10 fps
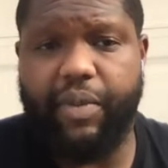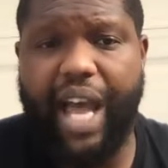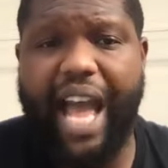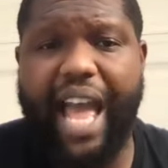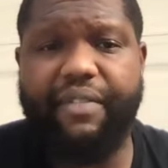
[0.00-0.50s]
I
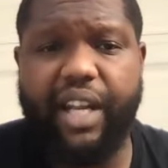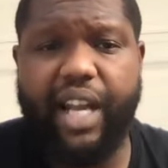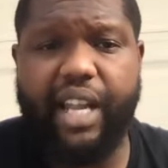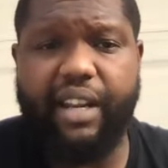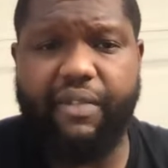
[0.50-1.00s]
haven't gotten
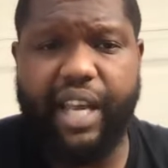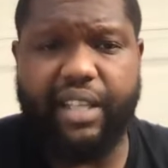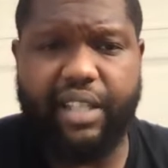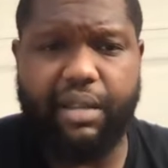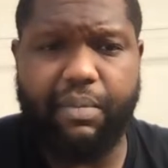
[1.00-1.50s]

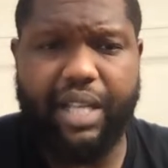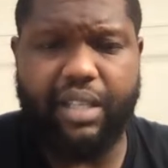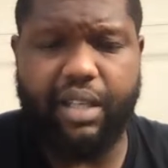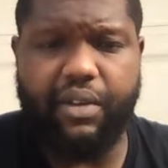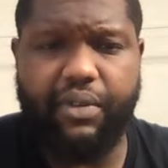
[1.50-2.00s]
the
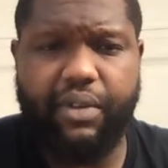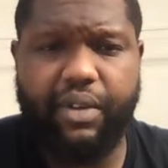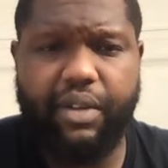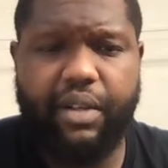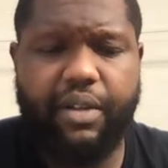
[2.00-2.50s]
vaccine
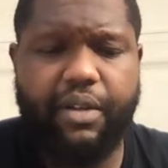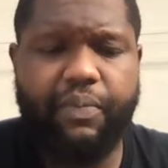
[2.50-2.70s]
myself.